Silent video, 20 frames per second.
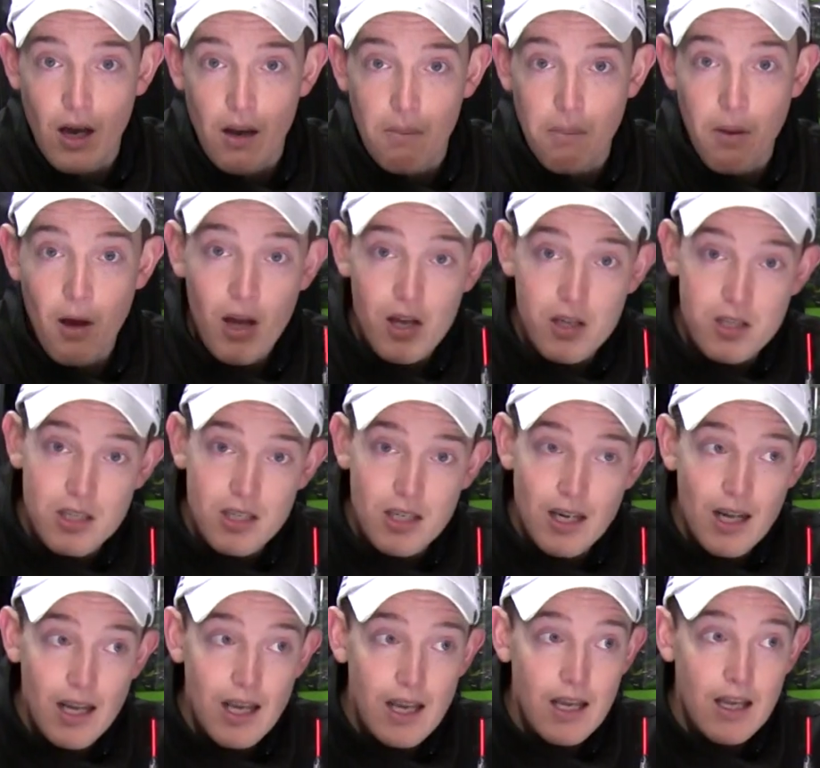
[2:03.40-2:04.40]

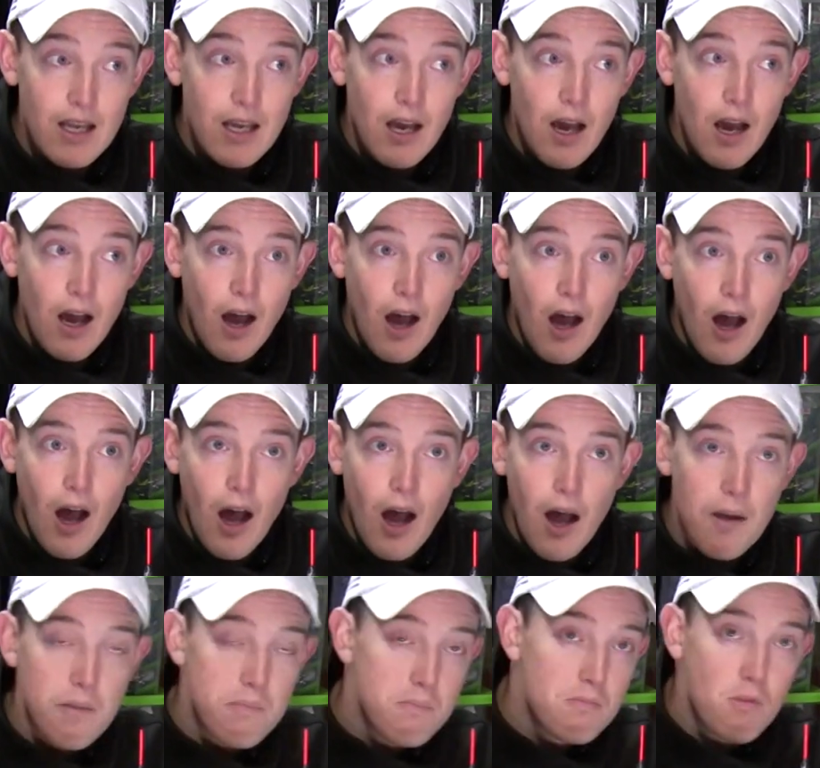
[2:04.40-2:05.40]
Personally,
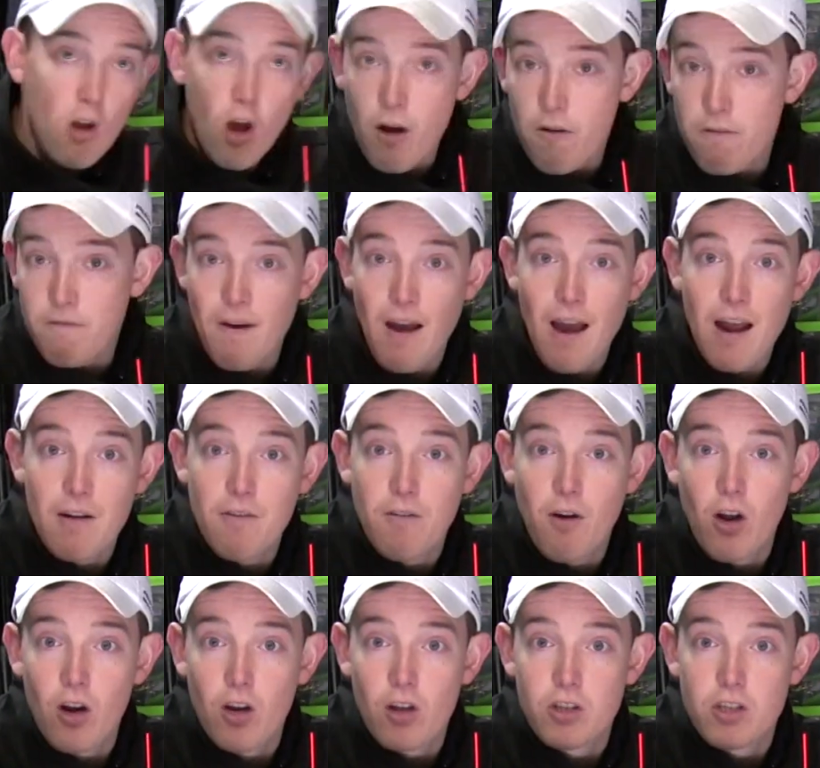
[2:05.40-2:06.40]
I'm not a fan of
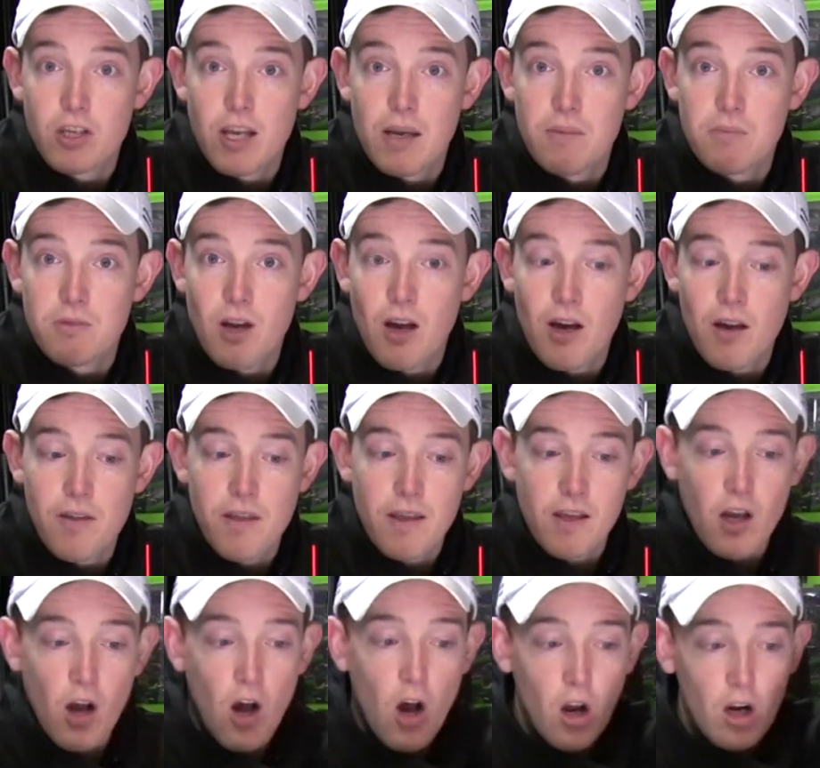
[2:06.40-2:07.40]
hollow tips. I
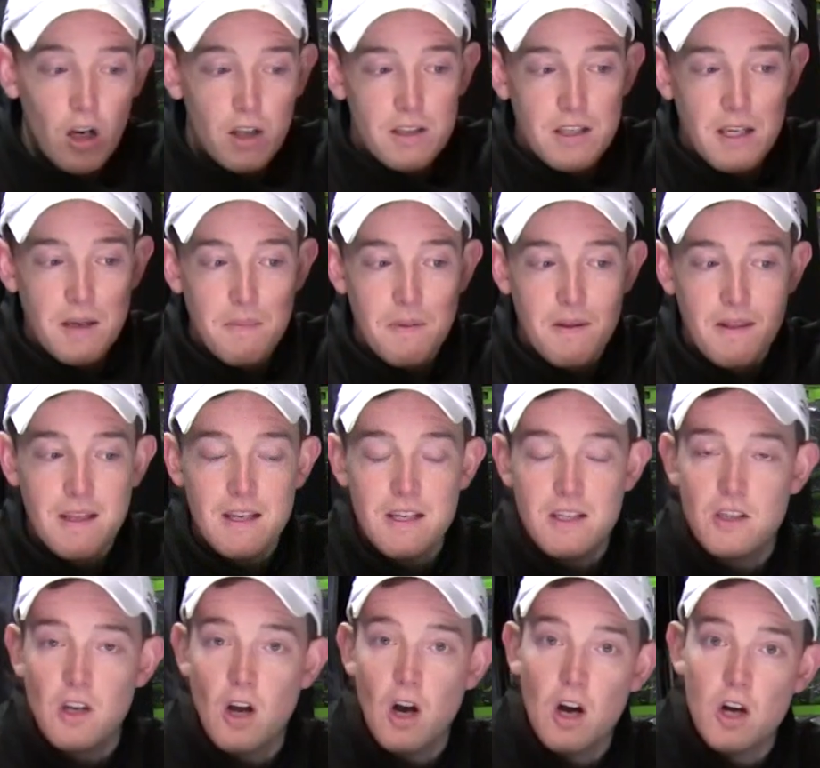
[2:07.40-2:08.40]
think a hollow tip in this
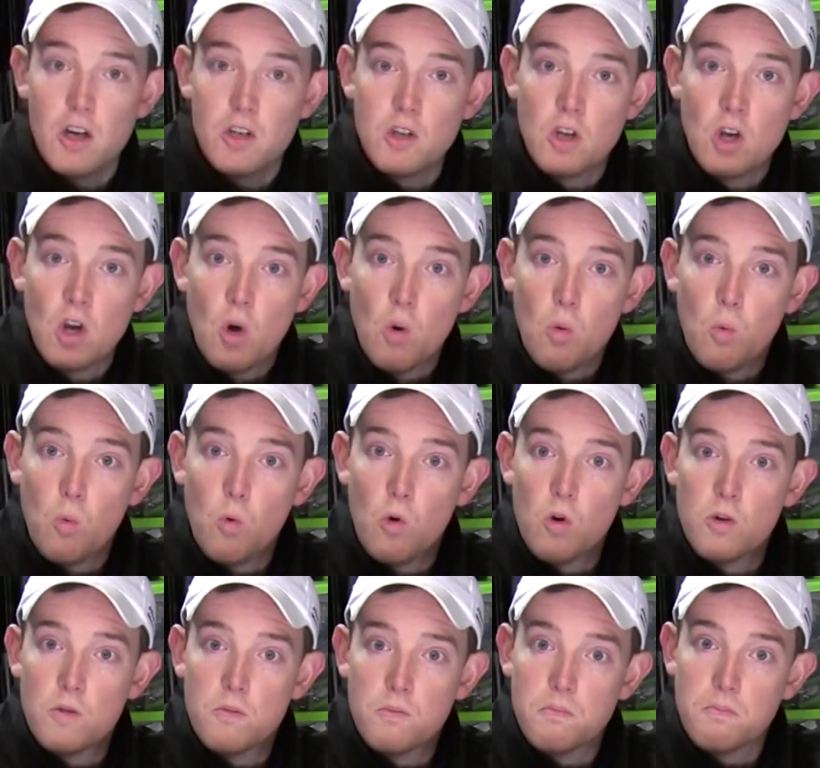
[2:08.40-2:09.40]
size
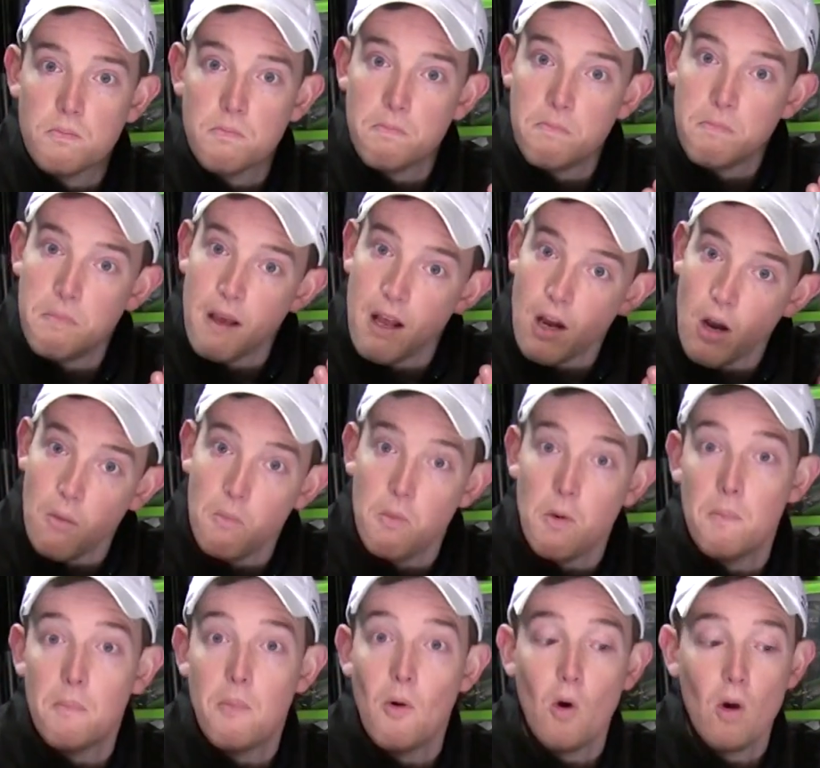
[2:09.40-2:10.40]
would be a lot
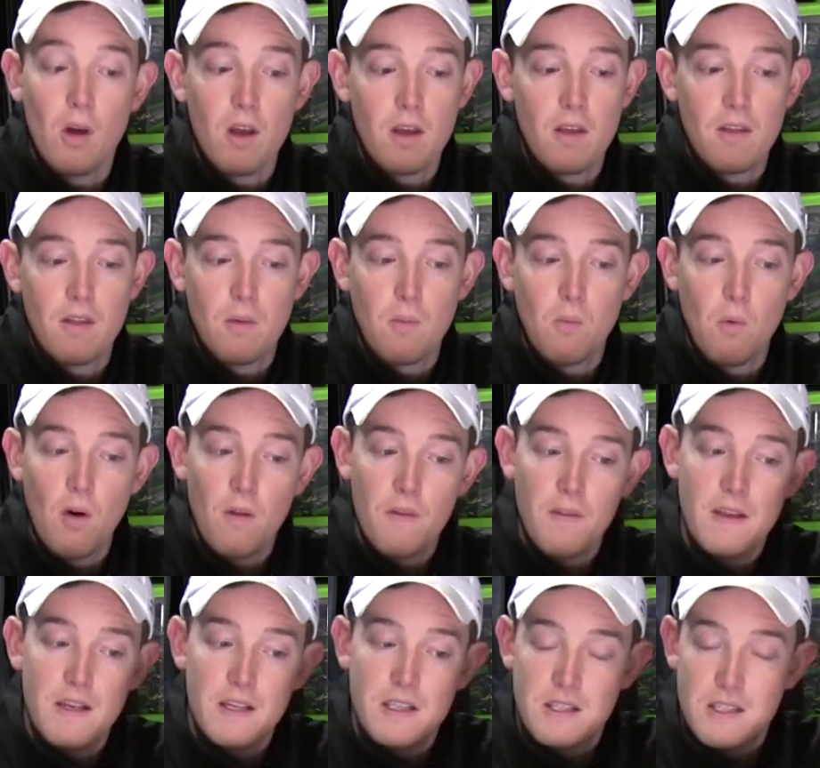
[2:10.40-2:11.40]
more buoyant than what
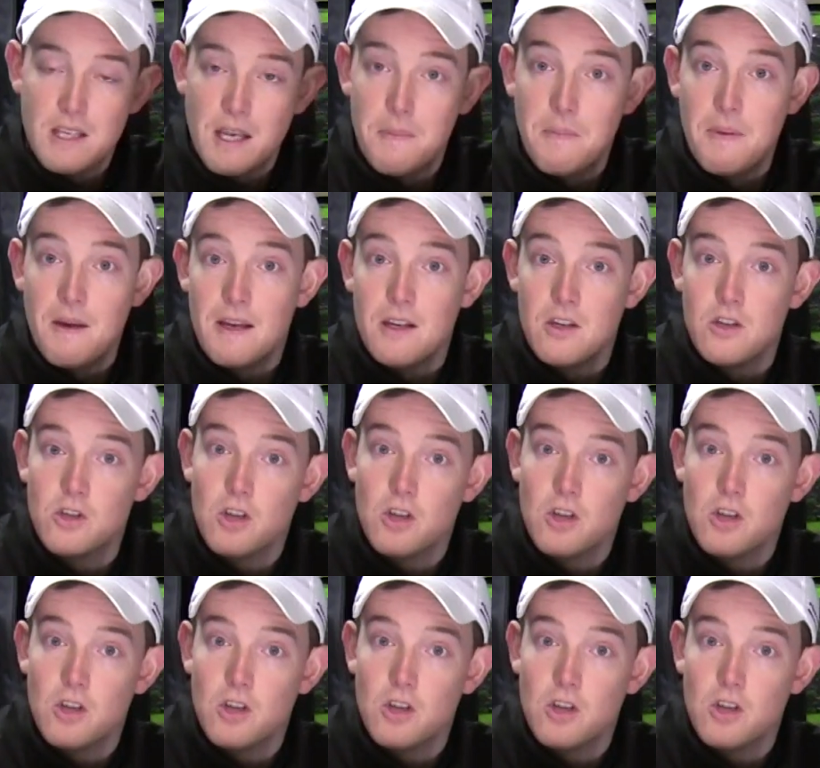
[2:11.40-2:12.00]
this tip is.